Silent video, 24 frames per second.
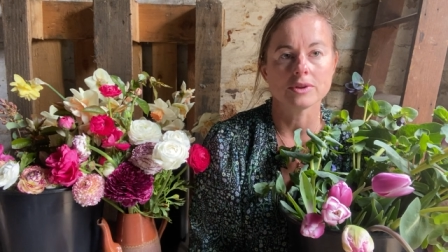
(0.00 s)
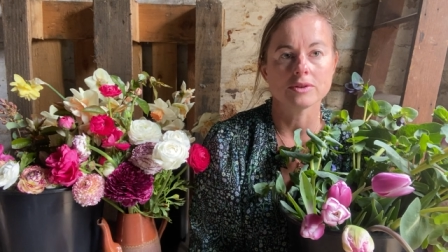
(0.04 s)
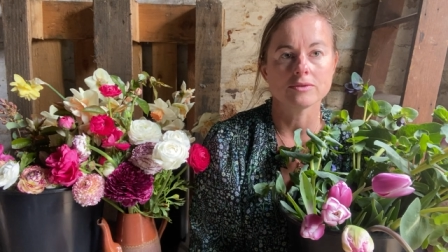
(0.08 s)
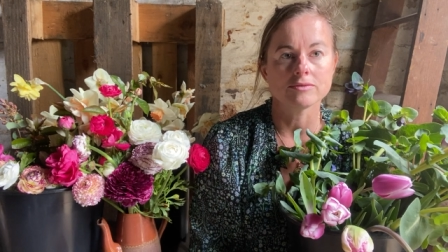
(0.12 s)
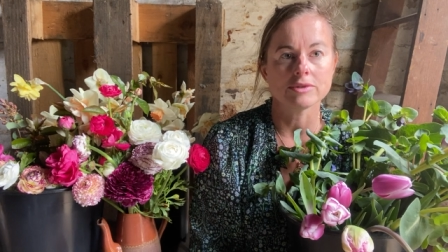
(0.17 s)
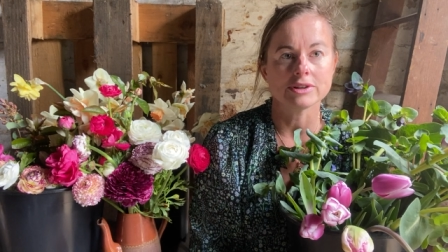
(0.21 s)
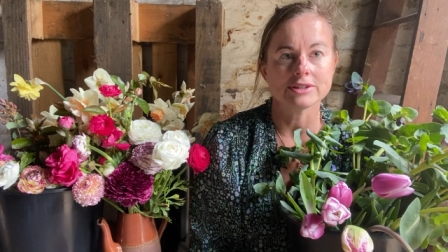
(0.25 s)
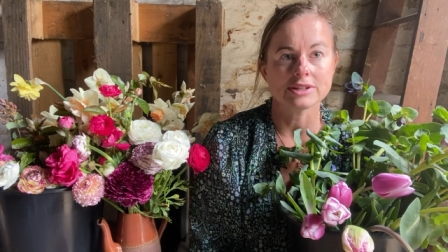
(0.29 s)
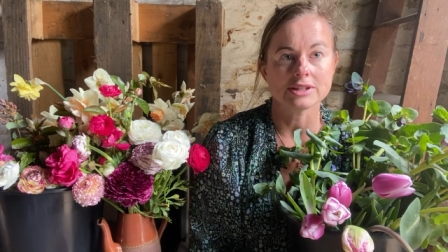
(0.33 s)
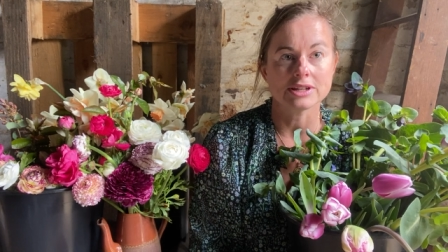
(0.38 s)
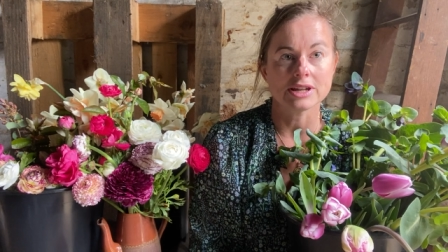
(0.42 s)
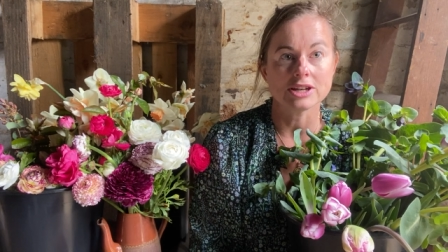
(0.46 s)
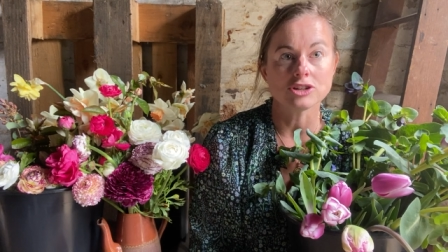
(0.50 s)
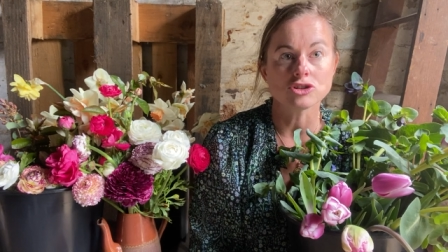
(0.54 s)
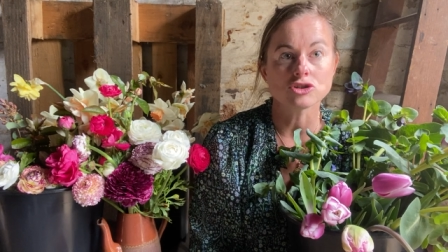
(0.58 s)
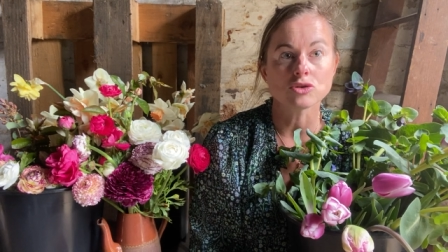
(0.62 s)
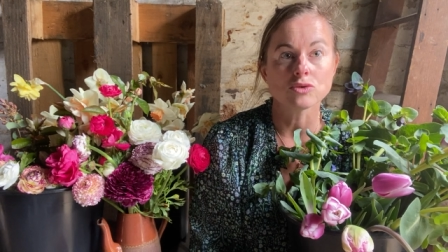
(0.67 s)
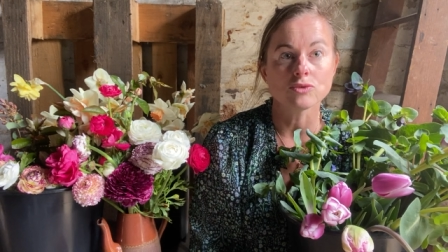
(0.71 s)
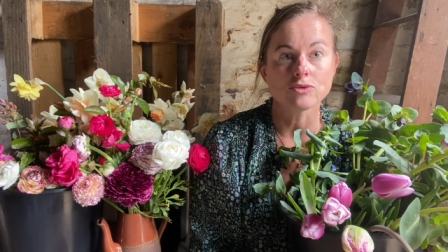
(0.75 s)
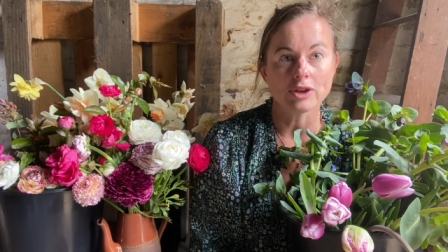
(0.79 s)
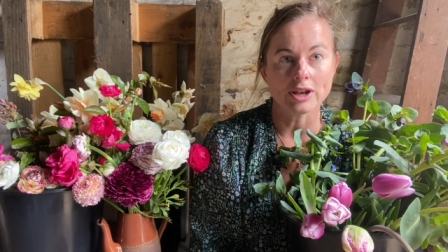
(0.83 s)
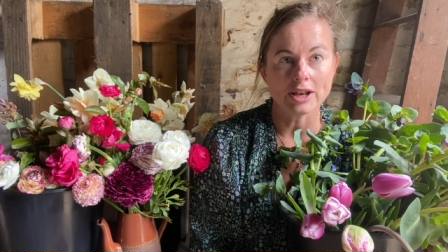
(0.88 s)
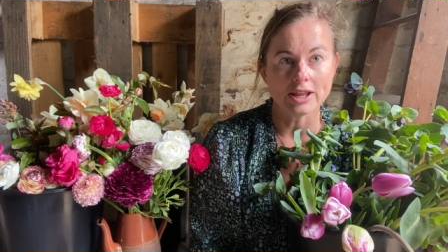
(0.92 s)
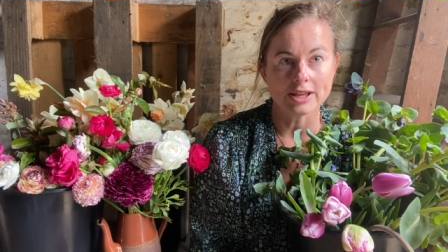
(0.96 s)

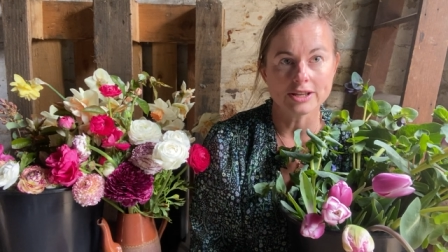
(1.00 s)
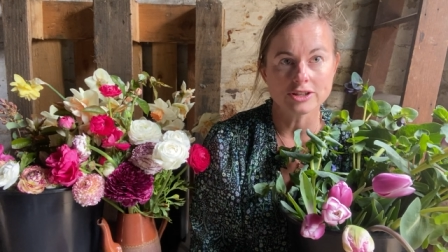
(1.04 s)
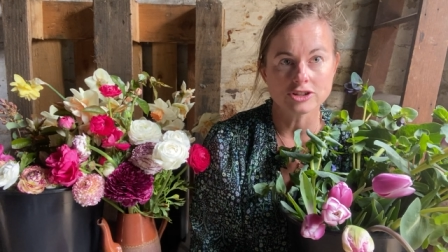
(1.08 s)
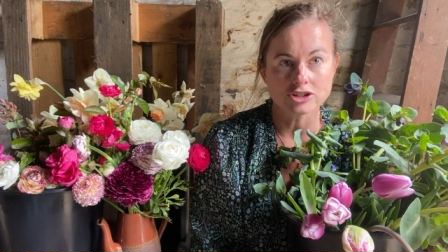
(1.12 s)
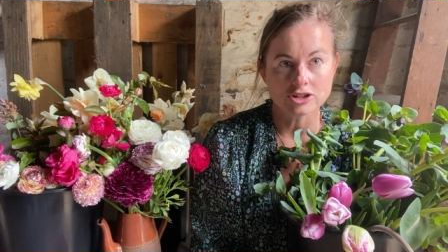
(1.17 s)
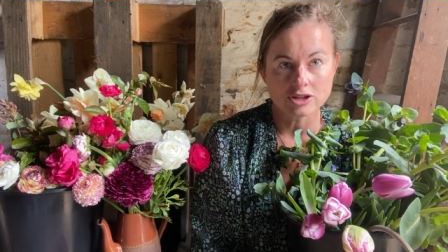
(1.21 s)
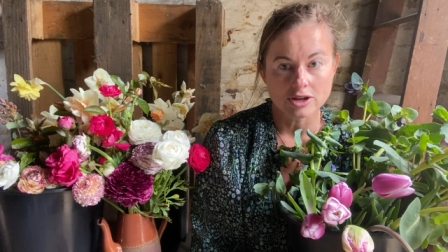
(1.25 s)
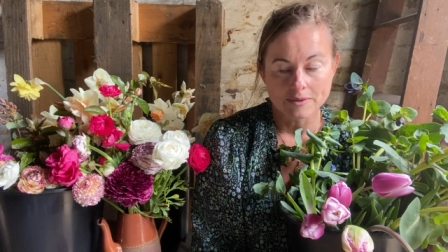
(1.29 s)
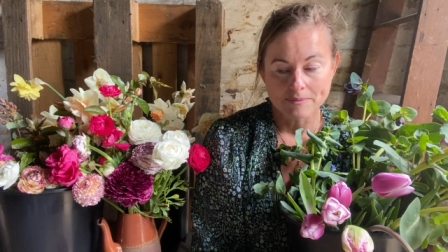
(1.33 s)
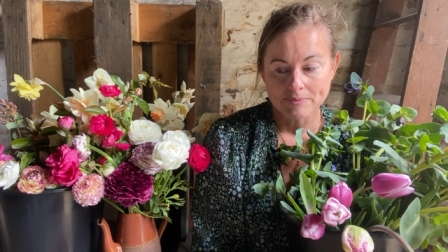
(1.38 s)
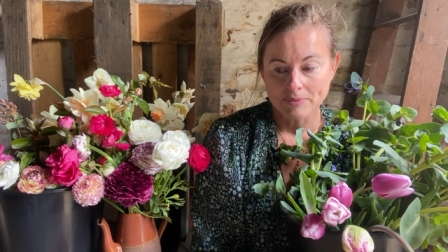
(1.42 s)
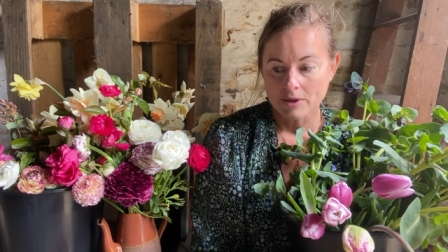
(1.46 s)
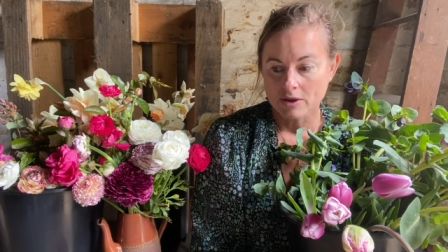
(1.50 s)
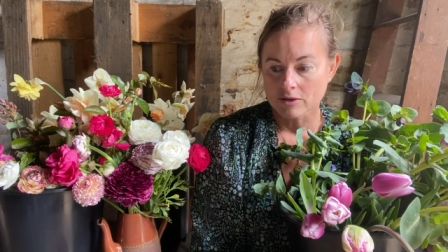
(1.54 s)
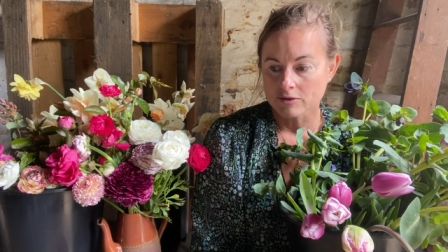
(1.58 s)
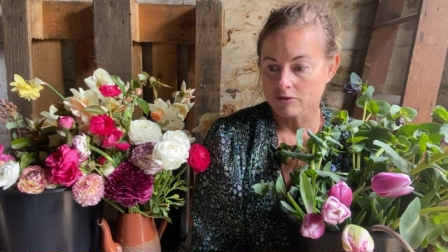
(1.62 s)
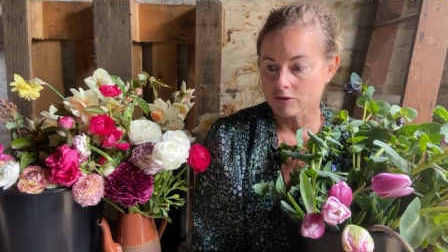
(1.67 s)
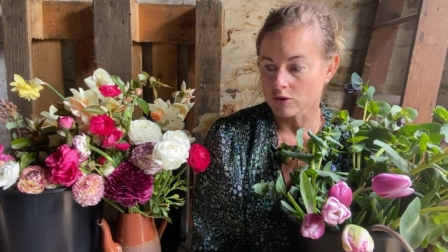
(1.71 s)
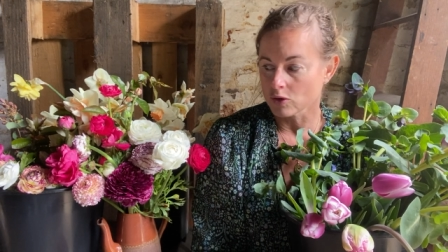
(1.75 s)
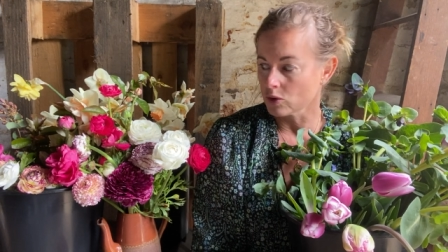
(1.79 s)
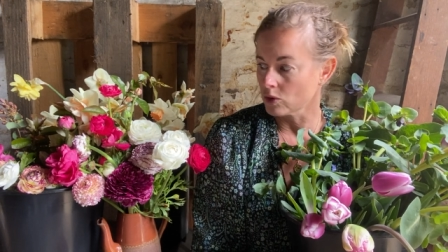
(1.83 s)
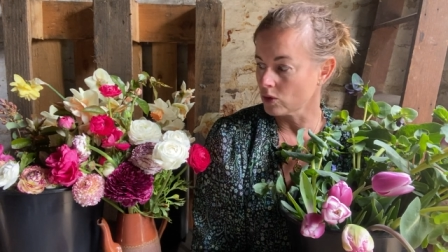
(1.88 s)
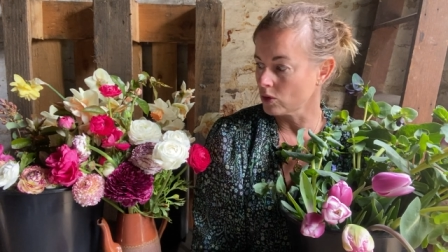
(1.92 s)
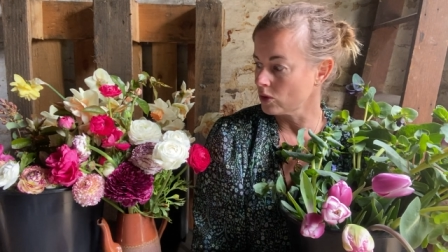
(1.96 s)
residential village
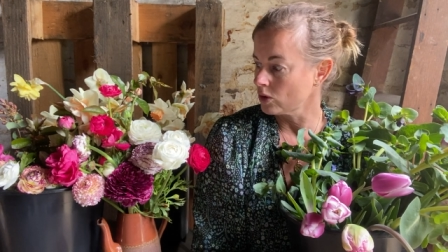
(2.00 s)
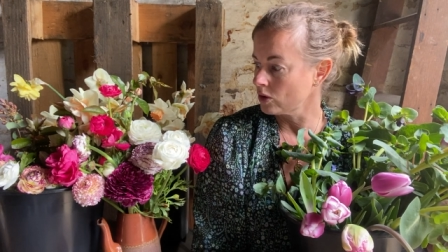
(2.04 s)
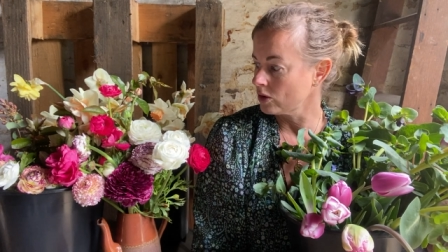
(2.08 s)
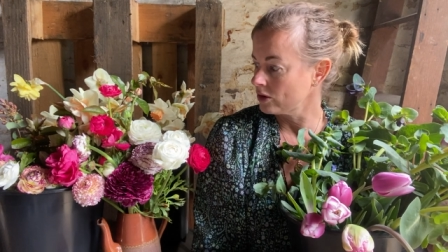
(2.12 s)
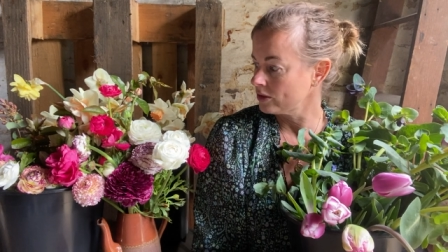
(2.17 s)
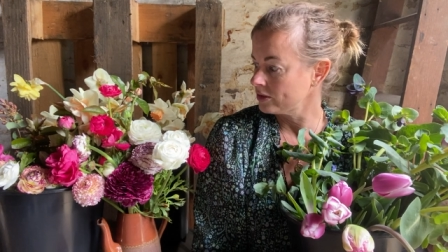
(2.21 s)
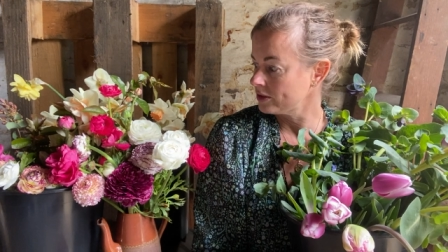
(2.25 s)
for